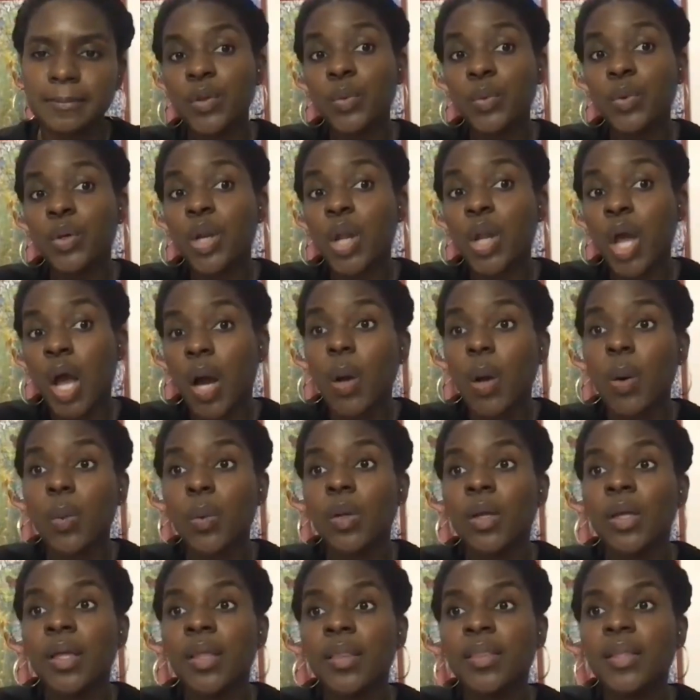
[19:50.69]
If you
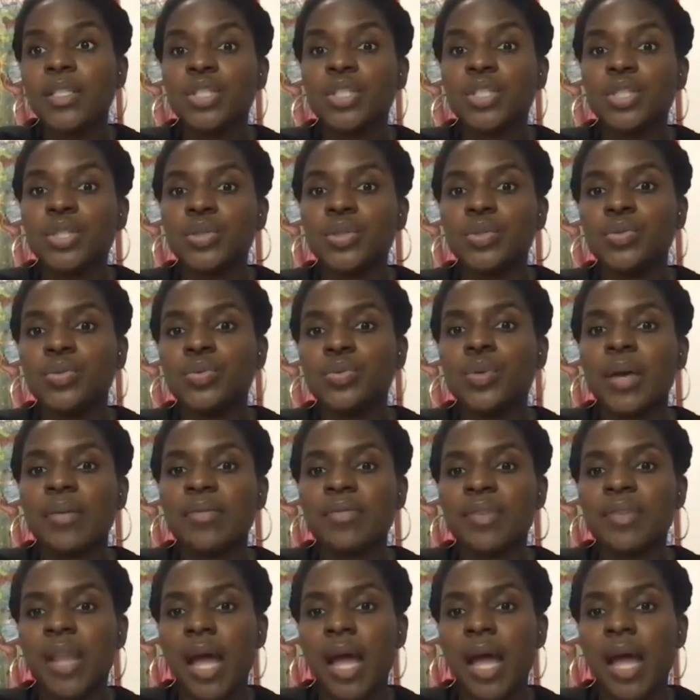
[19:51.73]
know that you